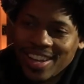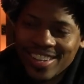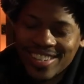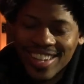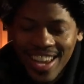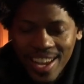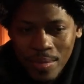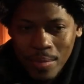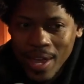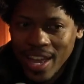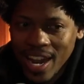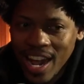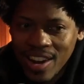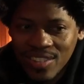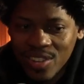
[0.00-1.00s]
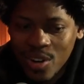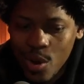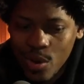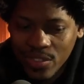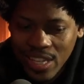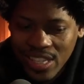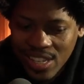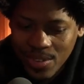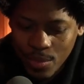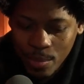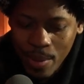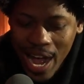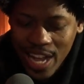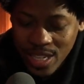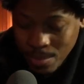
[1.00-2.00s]
It's like, man, I don't know if that's even
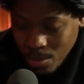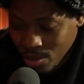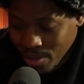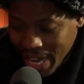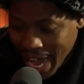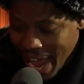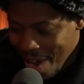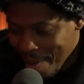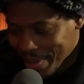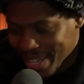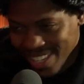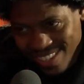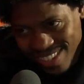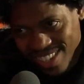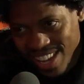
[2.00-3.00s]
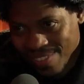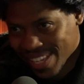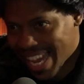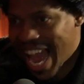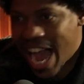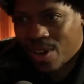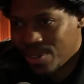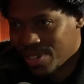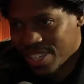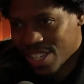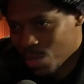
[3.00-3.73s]
possible now because the stuff's out.